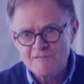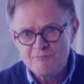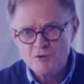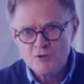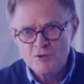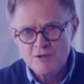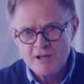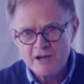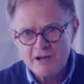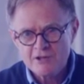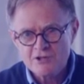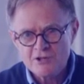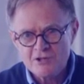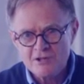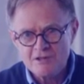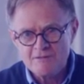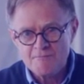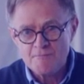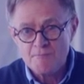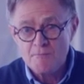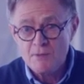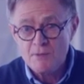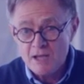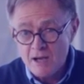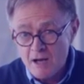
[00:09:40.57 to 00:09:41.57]
production
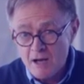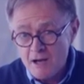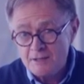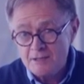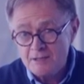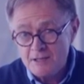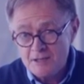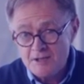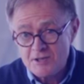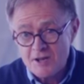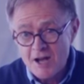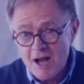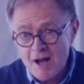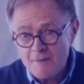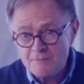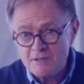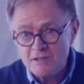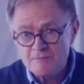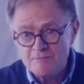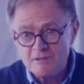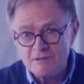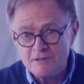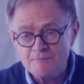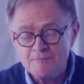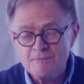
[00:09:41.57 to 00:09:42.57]
beyond its
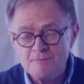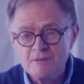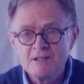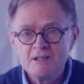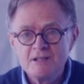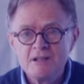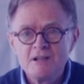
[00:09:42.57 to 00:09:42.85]
optimum